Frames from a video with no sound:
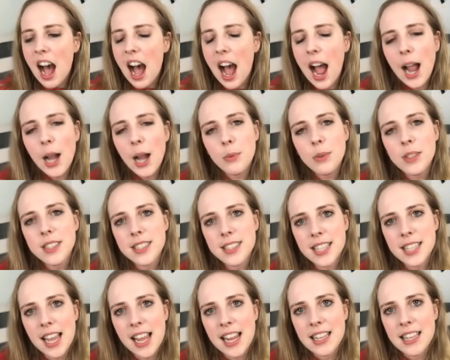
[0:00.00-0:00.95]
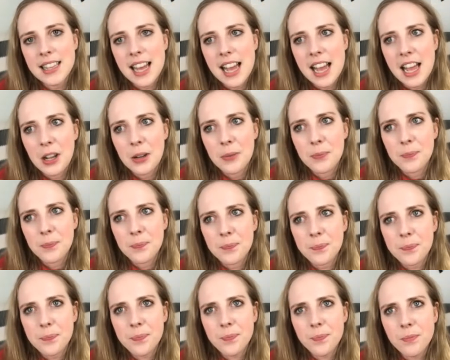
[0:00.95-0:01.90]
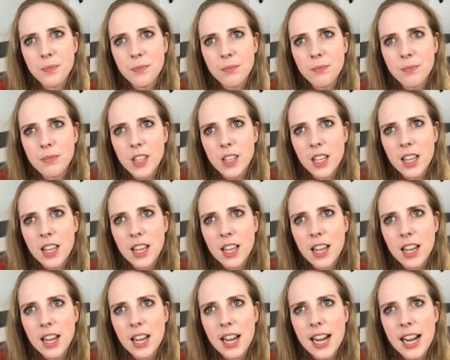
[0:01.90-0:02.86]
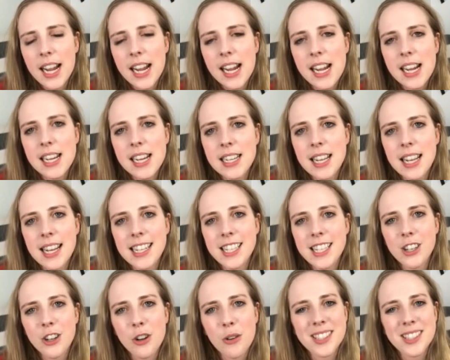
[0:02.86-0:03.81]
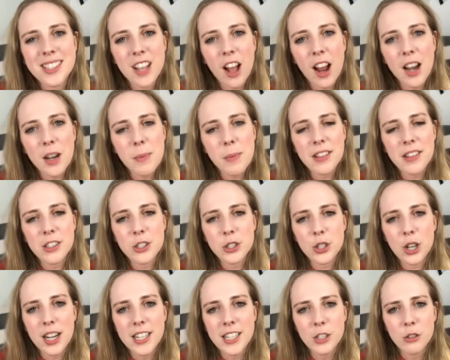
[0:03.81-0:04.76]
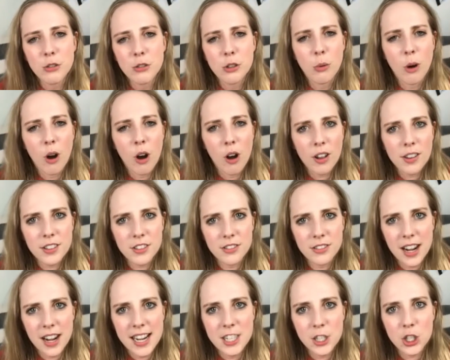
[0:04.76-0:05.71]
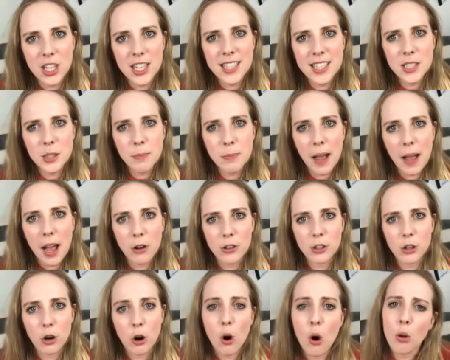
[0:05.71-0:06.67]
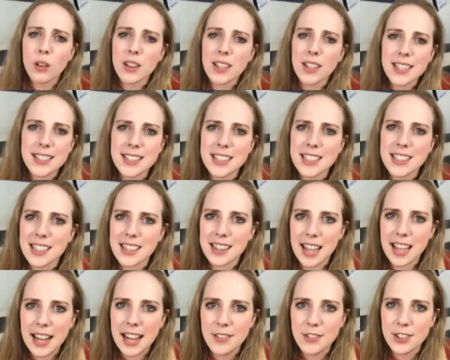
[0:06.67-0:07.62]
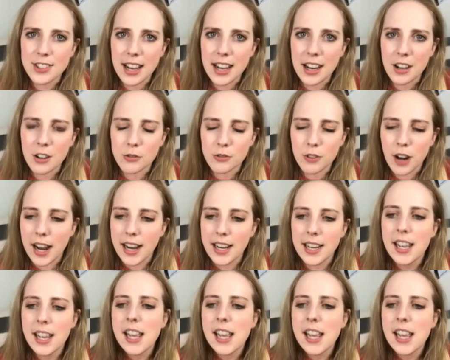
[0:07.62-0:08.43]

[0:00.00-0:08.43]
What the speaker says: I would say that it's not about the training you do on the range. It's about your holistic lifestyle, right?